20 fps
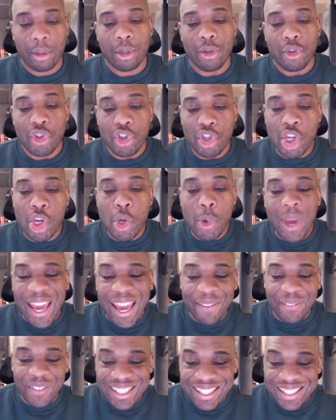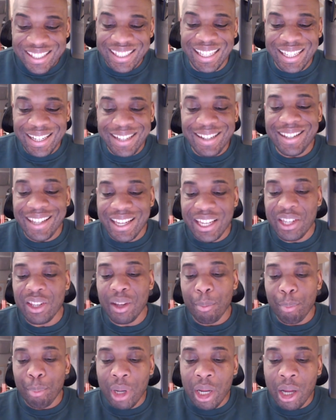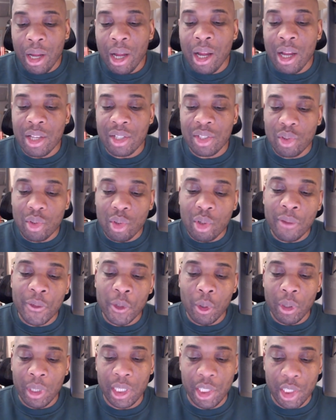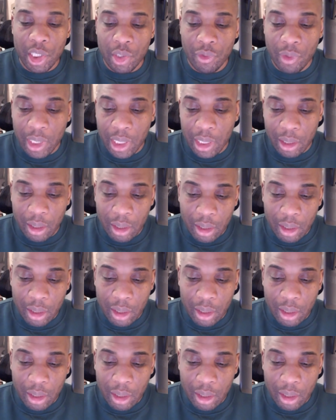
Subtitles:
You have sinned in the past of your history,